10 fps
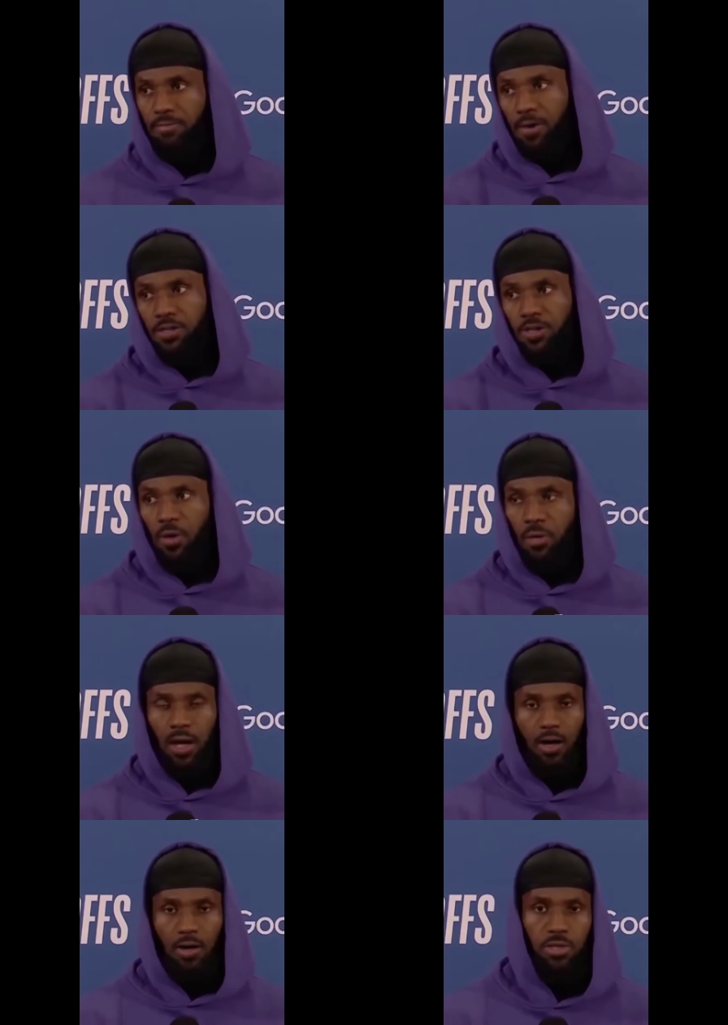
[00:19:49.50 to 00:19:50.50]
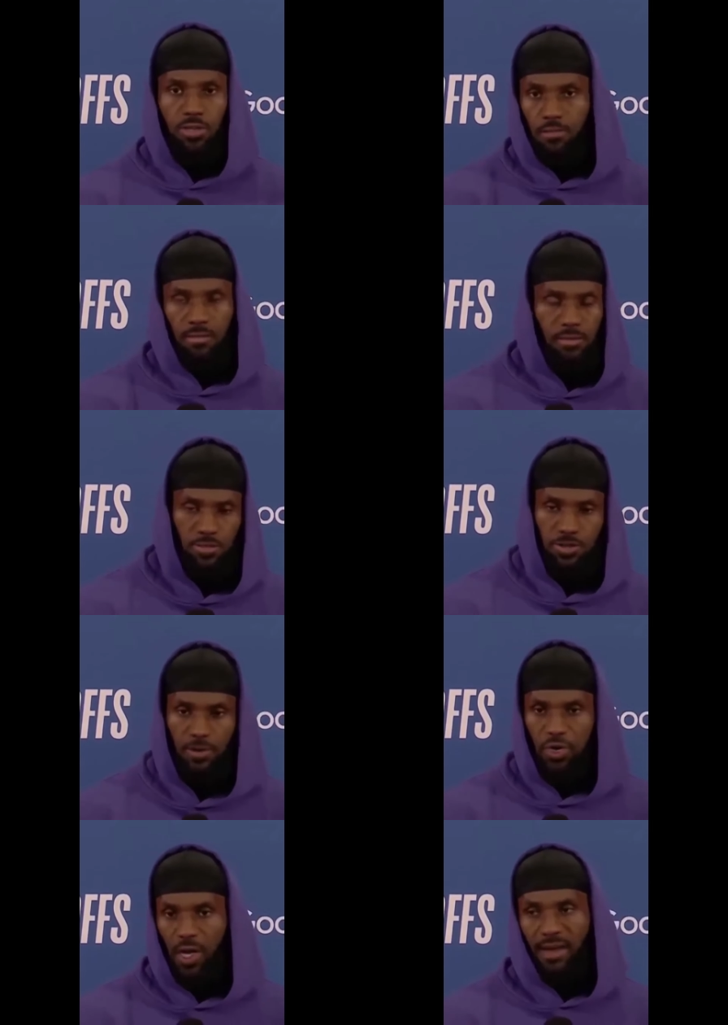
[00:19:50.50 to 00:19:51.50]
make sure you guys
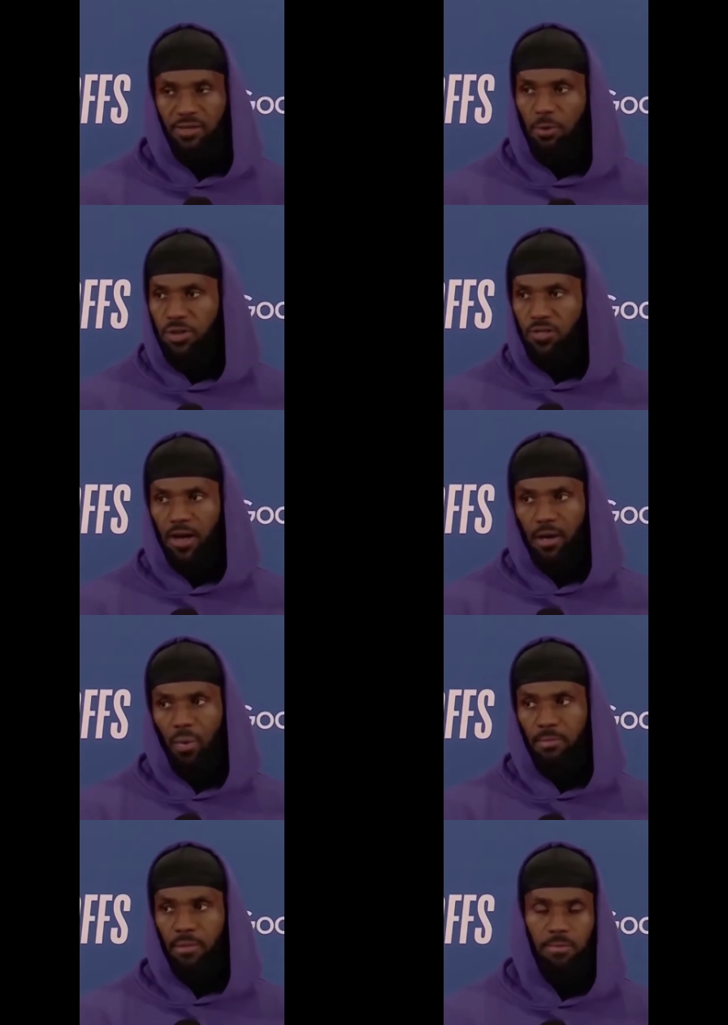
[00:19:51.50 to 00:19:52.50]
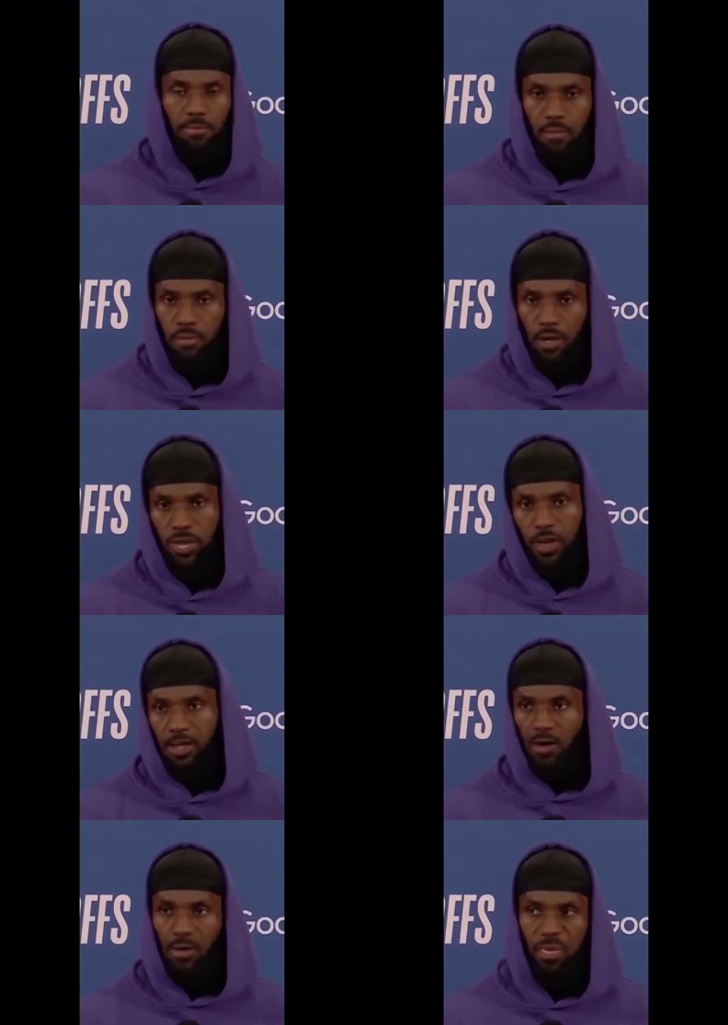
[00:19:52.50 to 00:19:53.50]
subscribe to his channel and
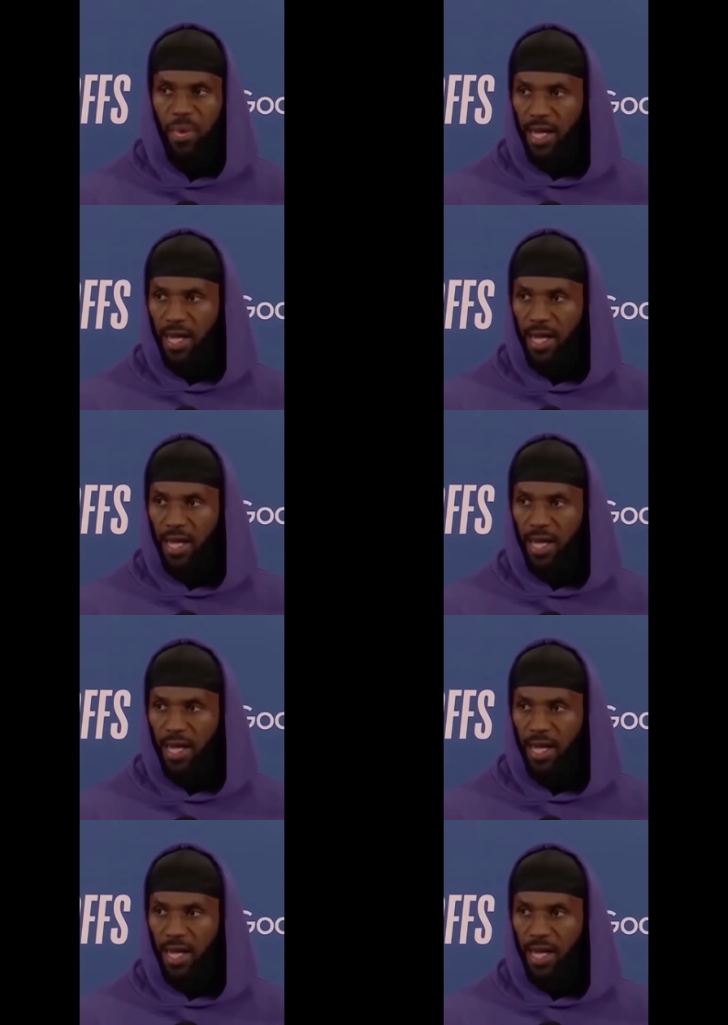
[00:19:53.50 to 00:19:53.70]
check out his